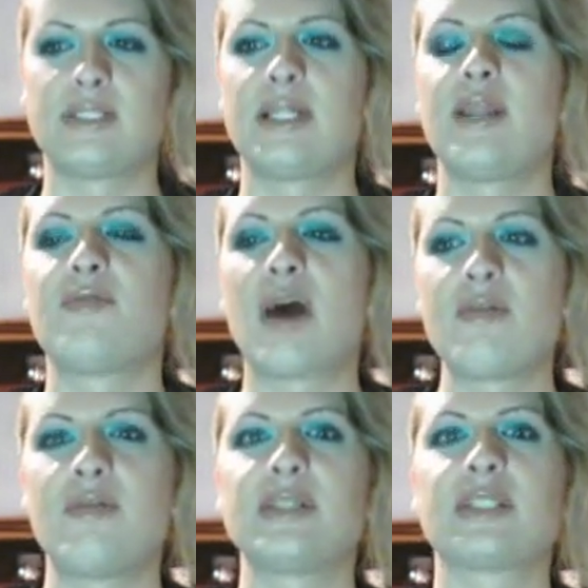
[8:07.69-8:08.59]
so then the
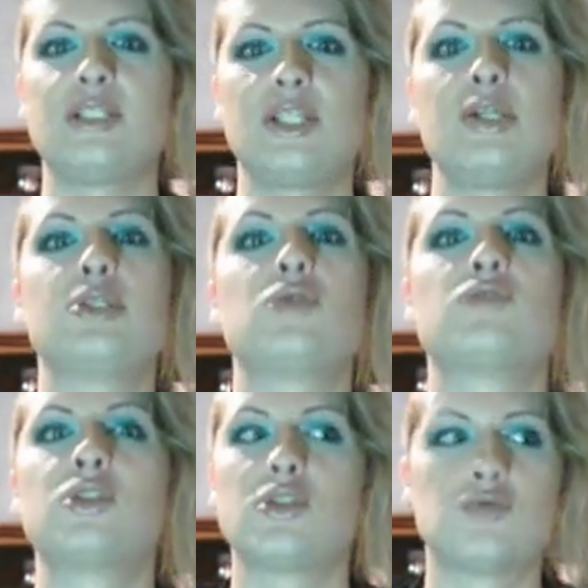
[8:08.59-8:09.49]
five of us continue to
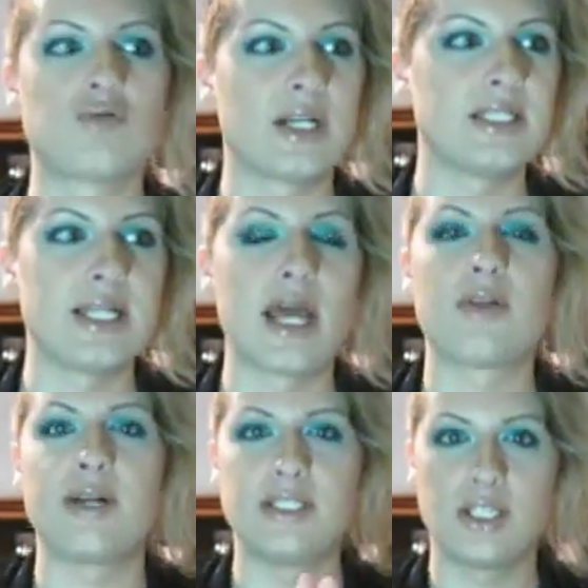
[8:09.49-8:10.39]
just run
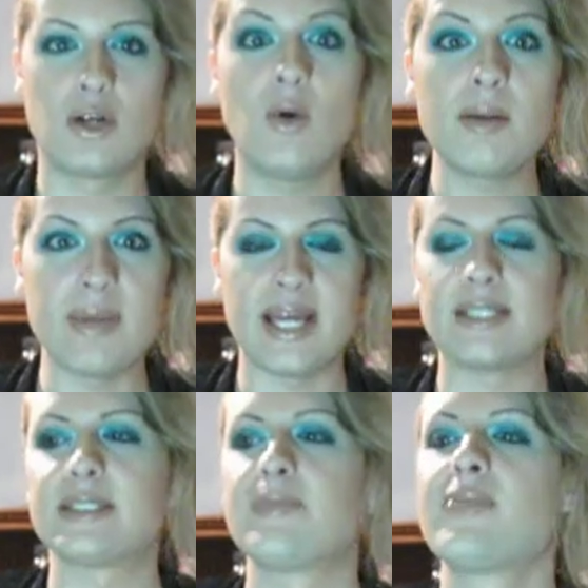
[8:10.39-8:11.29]
together into the corn maze.